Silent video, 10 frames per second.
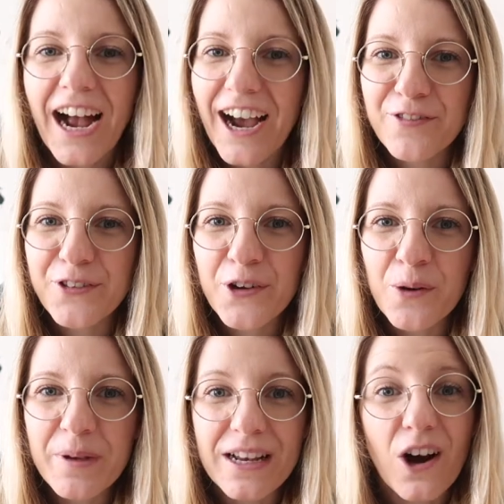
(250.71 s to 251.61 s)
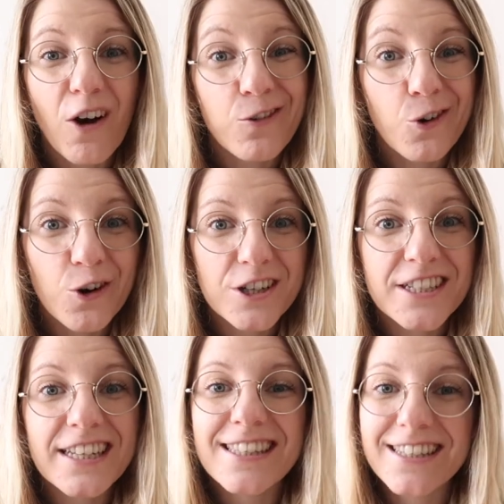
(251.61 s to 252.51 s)
After your meal, of
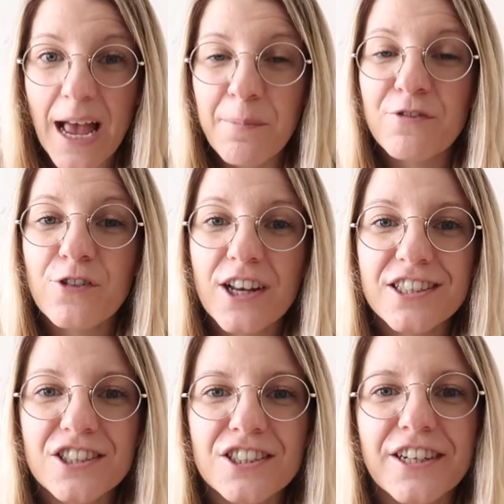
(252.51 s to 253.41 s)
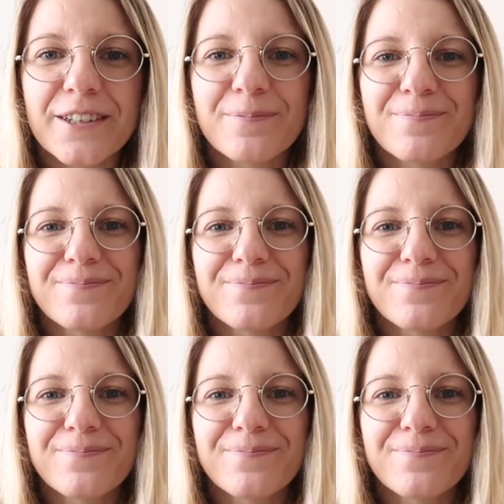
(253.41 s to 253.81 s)
course, it's time for a dessert.